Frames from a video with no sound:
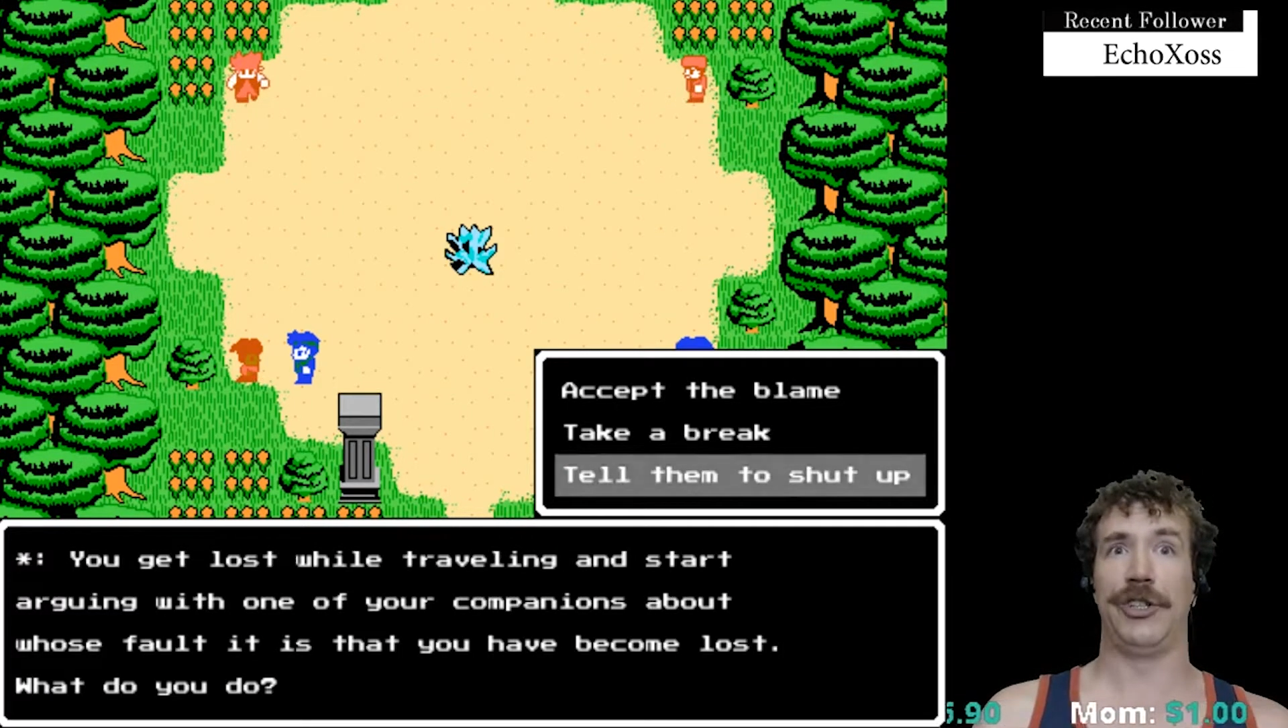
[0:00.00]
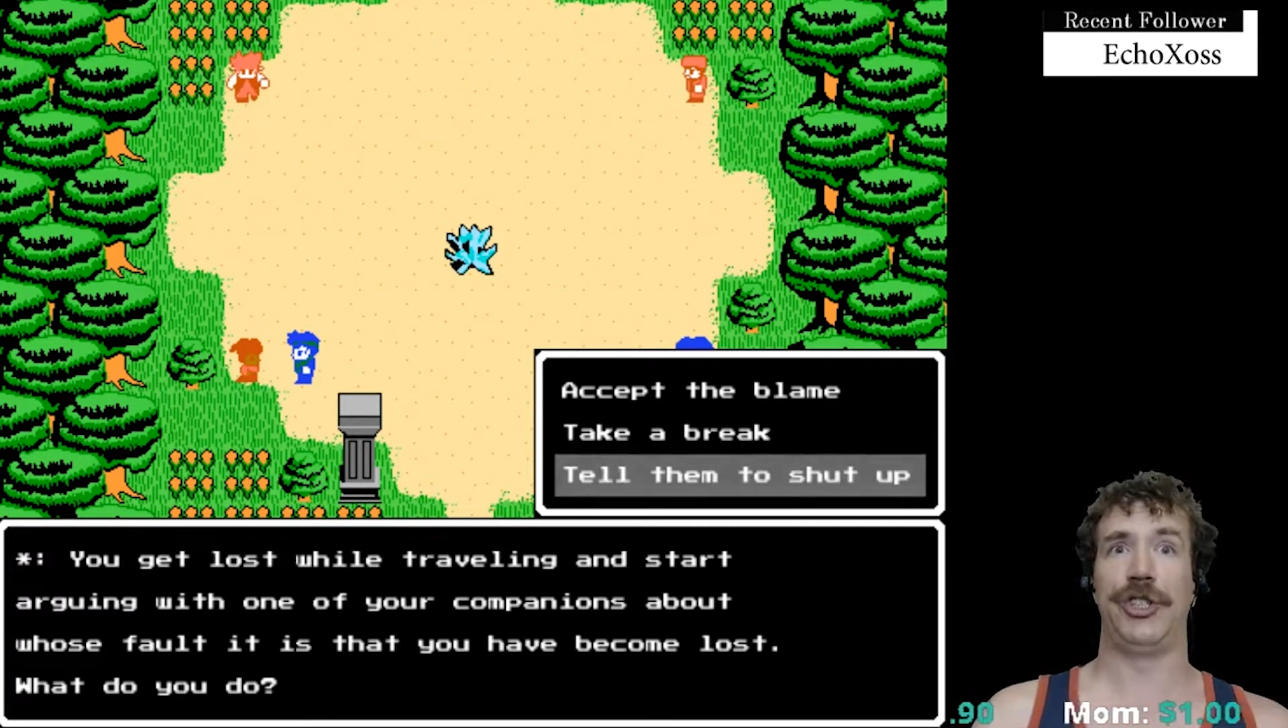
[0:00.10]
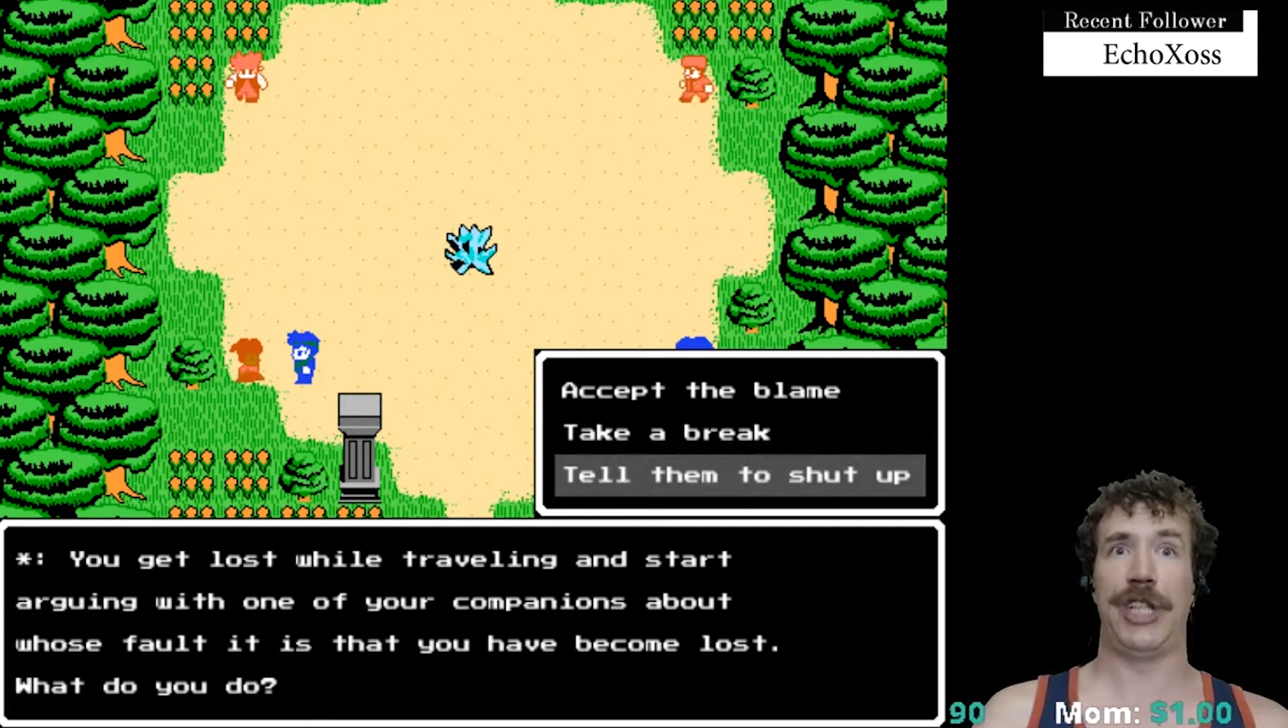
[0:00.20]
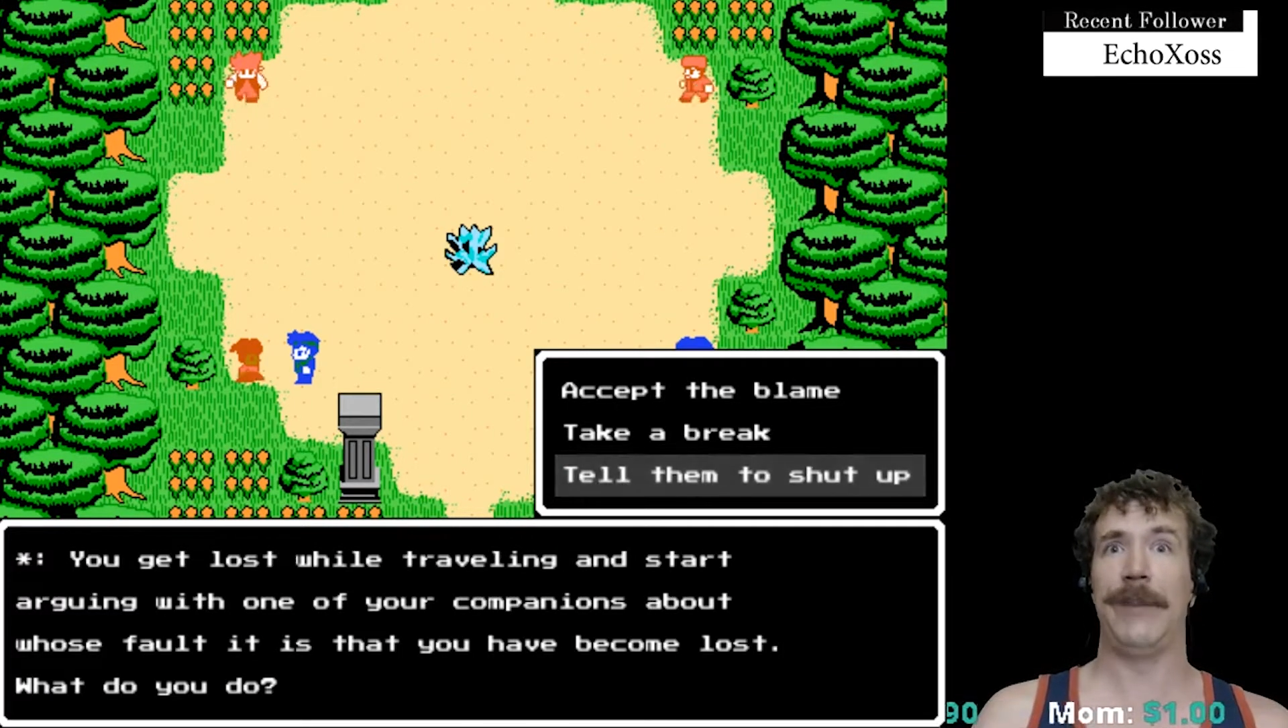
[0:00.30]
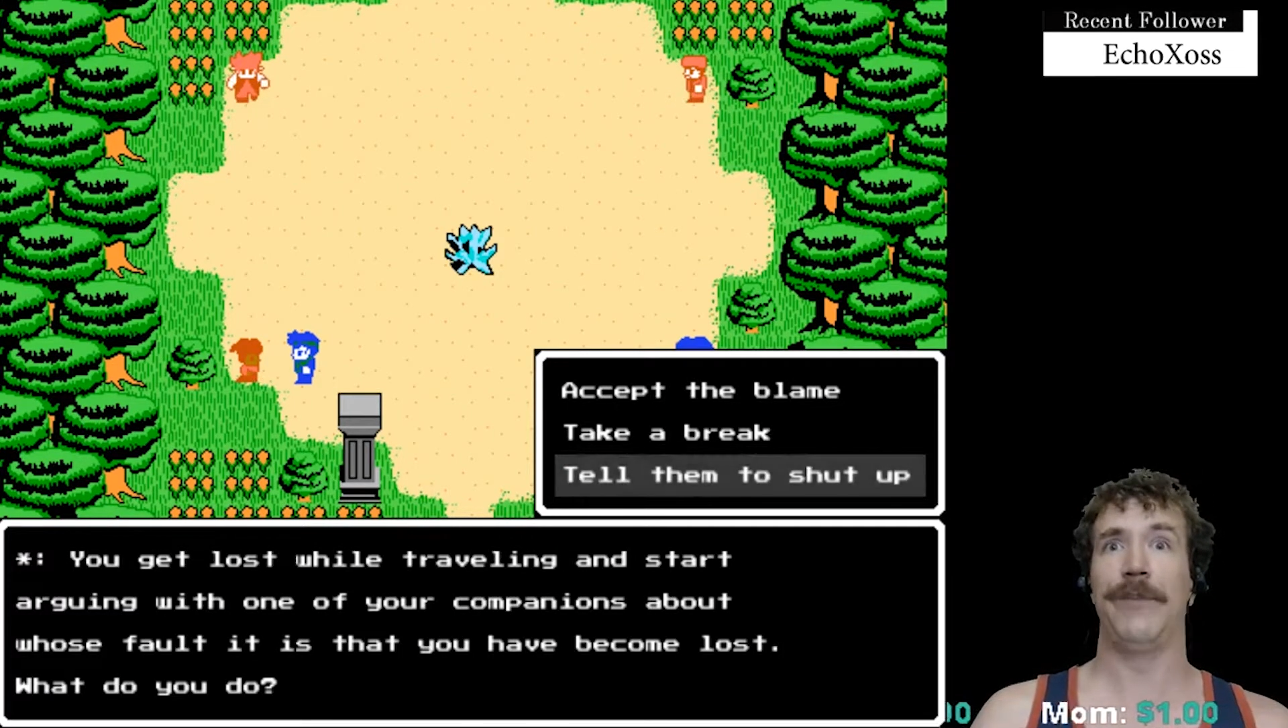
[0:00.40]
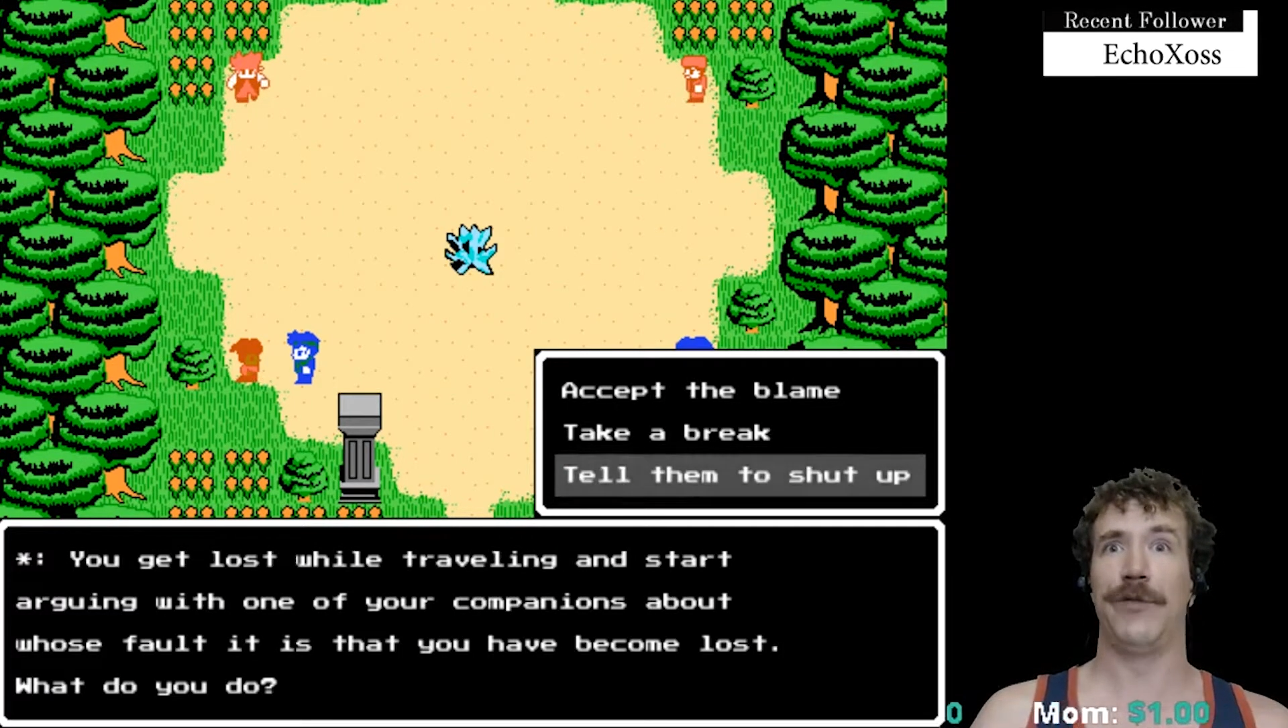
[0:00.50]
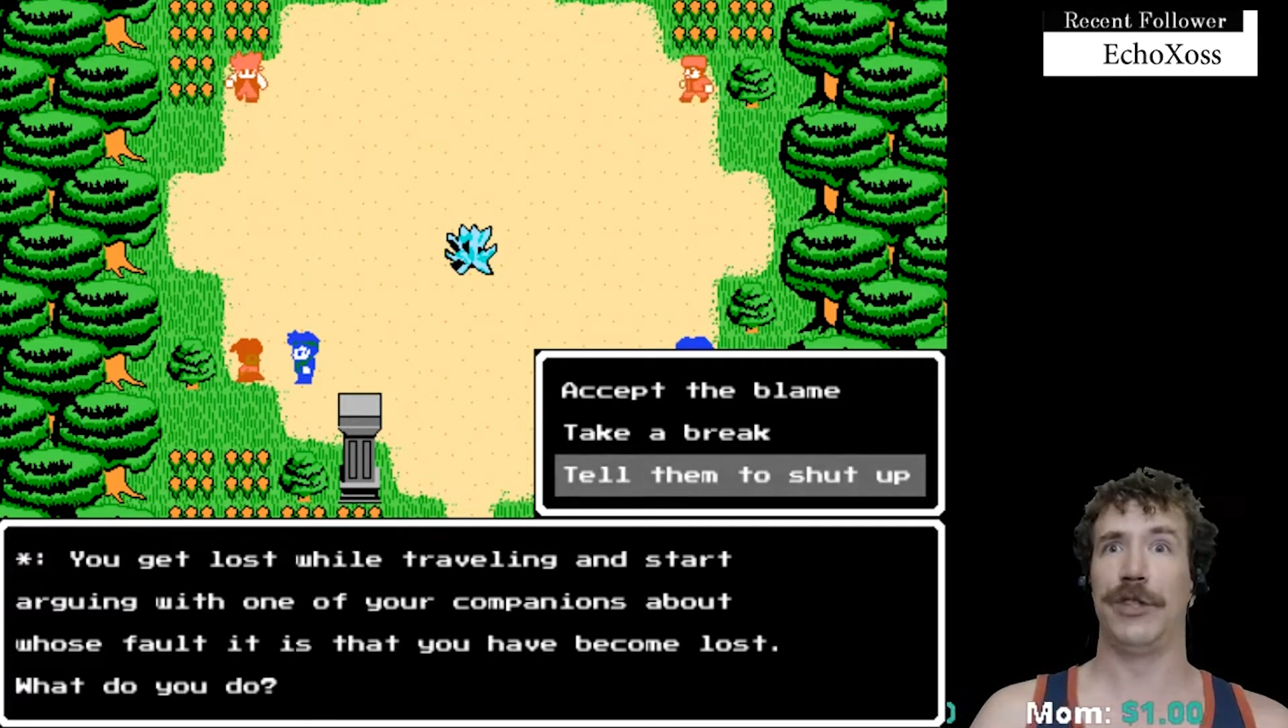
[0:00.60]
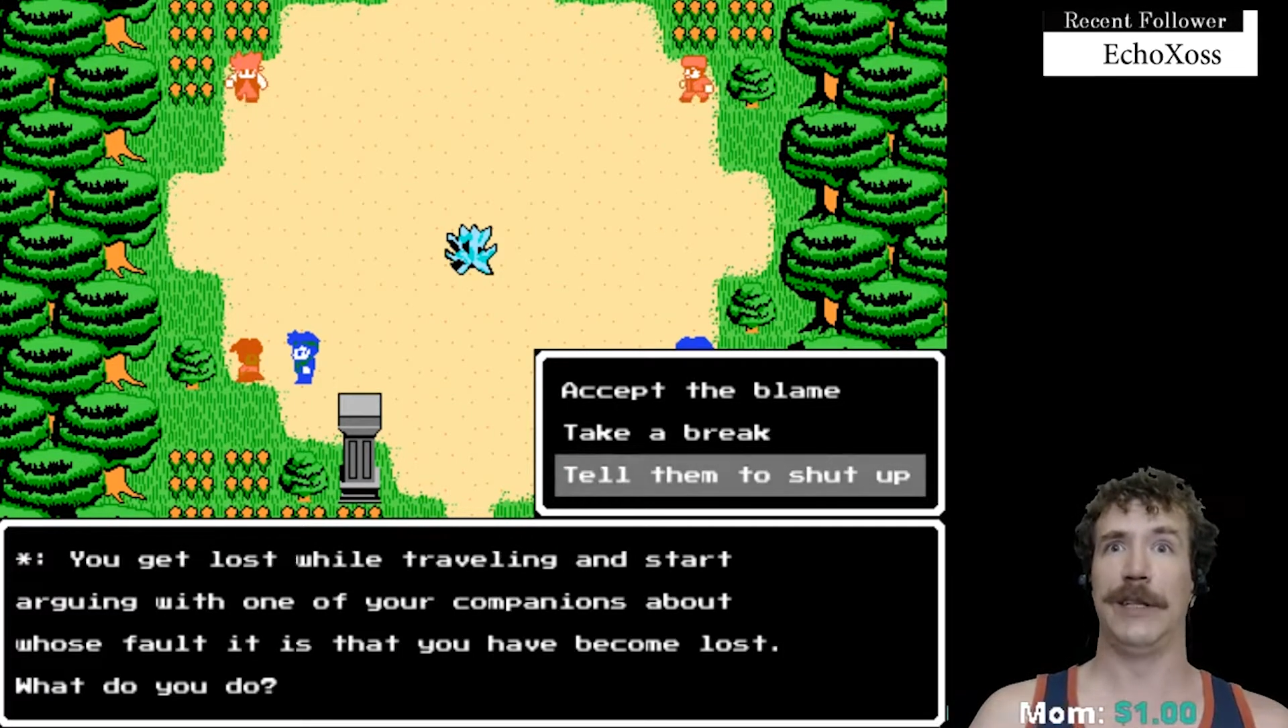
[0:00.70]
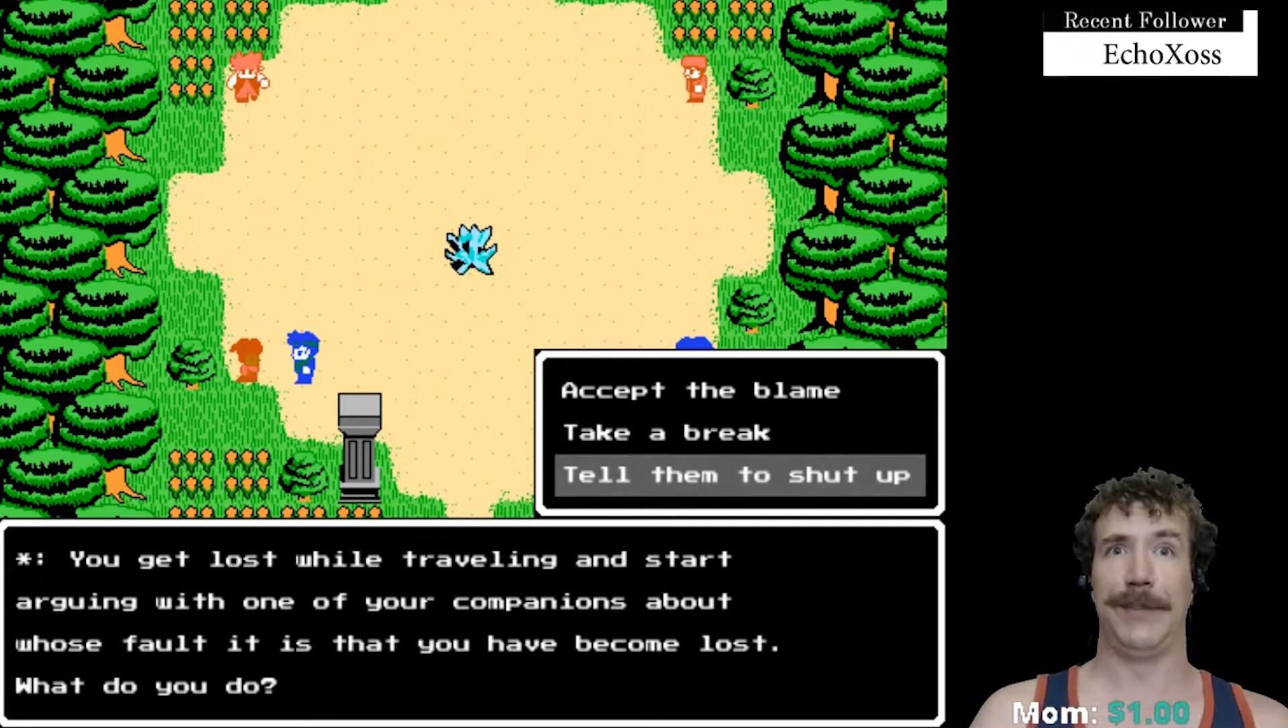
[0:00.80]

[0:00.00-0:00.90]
shamefully